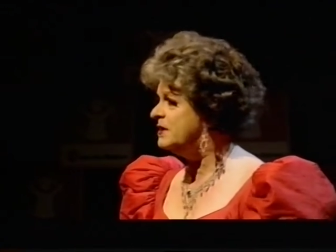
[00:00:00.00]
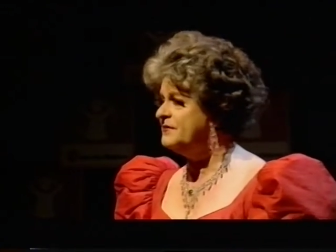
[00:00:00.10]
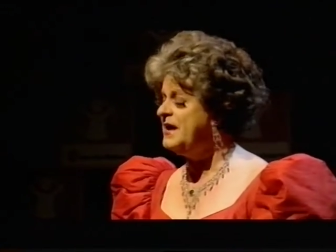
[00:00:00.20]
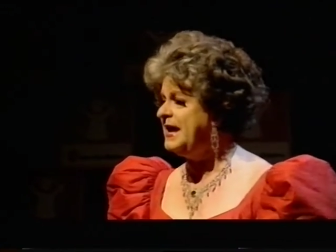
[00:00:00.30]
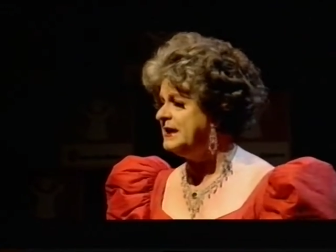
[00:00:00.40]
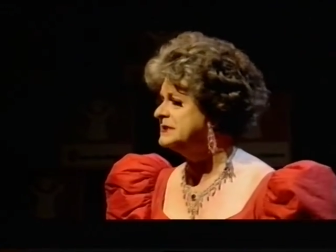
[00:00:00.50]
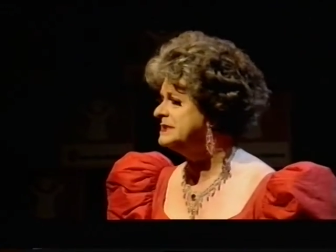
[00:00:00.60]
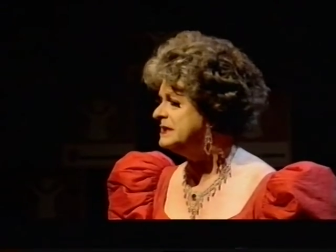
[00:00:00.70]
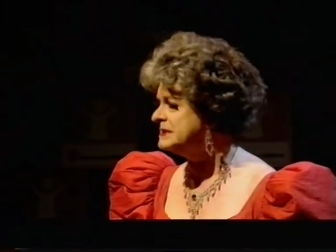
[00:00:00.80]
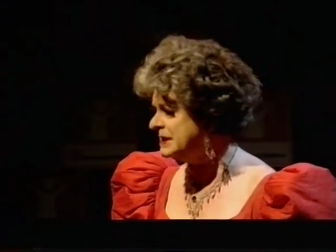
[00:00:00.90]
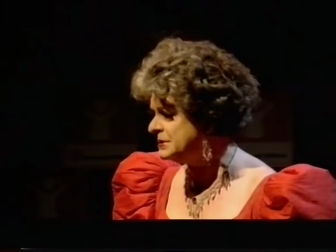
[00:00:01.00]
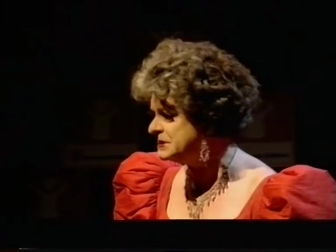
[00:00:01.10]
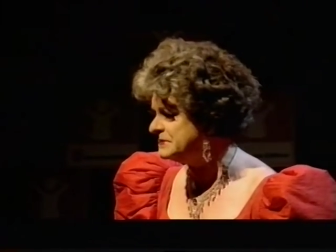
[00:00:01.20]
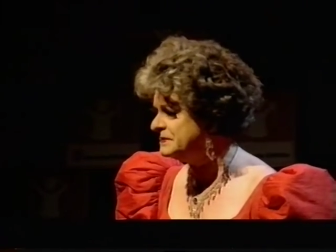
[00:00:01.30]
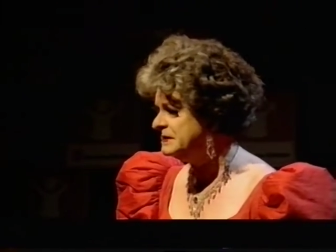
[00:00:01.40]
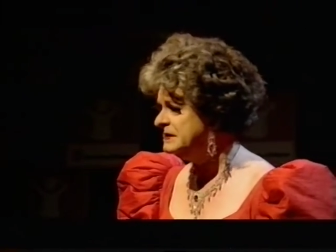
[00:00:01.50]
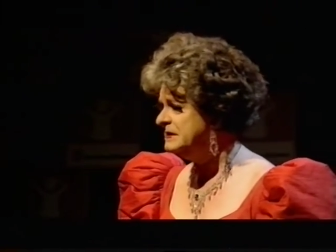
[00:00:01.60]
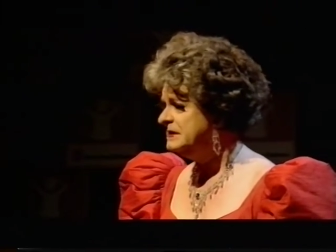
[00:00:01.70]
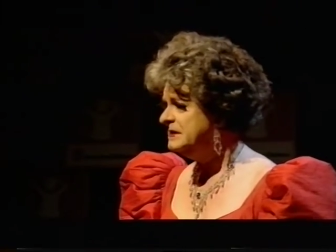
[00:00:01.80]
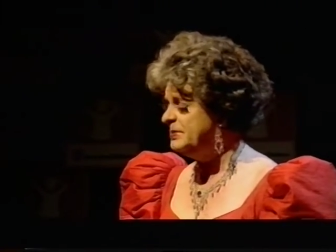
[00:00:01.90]
of the ANC executive
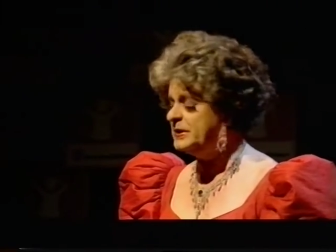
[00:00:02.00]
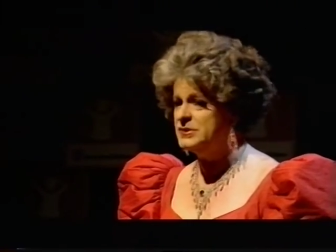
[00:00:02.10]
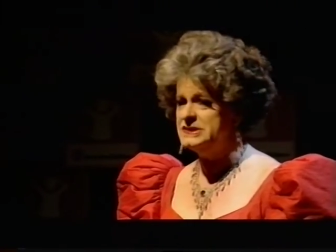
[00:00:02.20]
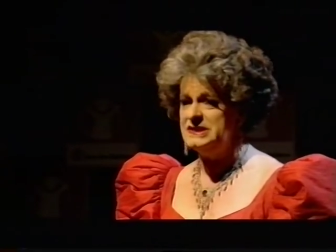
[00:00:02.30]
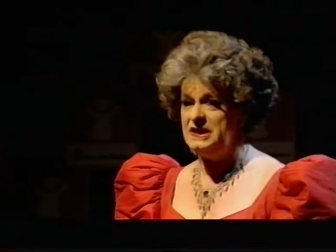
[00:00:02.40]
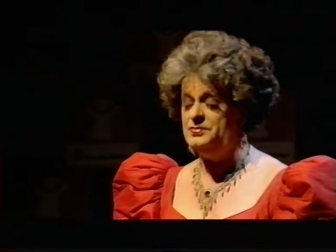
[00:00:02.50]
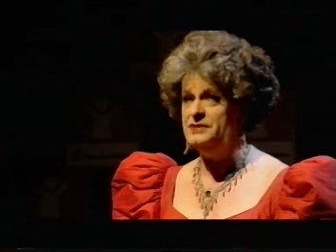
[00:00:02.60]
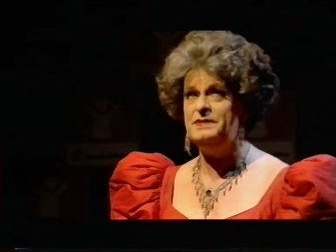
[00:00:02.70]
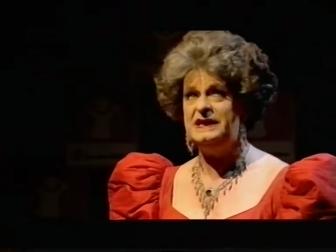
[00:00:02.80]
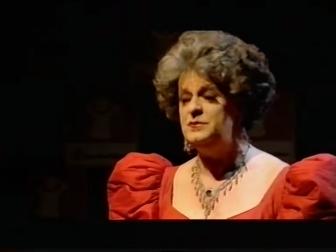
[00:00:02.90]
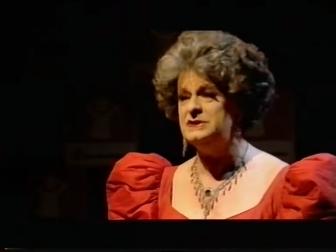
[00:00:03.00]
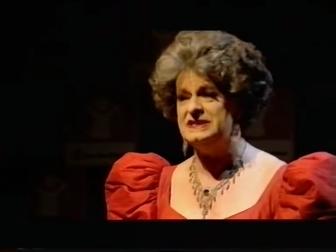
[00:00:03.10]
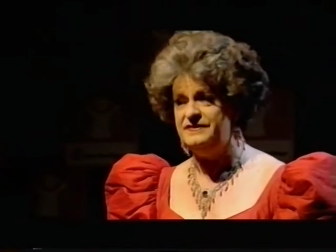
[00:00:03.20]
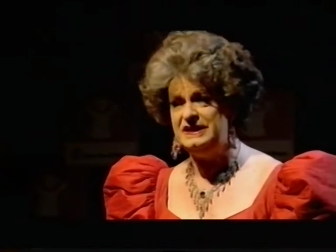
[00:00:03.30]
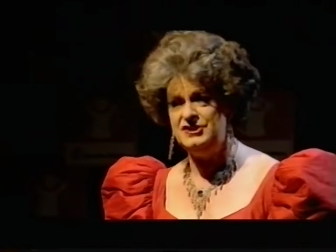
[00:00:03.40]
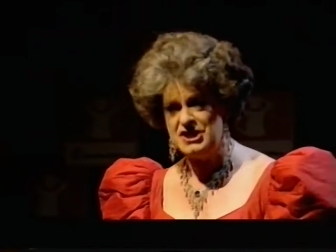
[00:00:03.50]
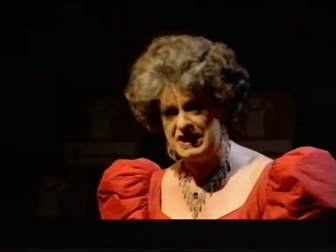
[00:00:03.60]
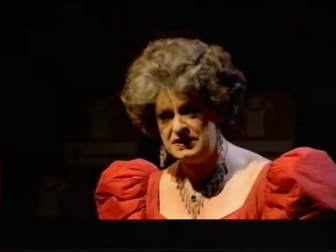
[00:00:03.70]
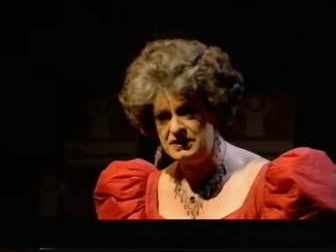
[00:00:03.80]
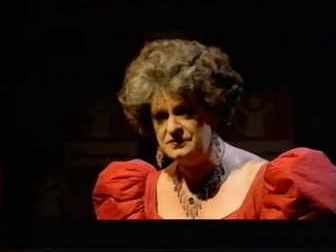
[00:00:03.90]
because Thabo Mbeki was never in
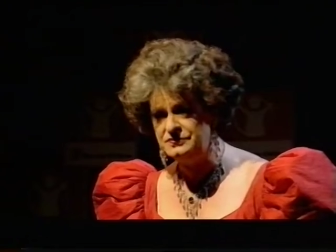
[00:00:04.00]
jail.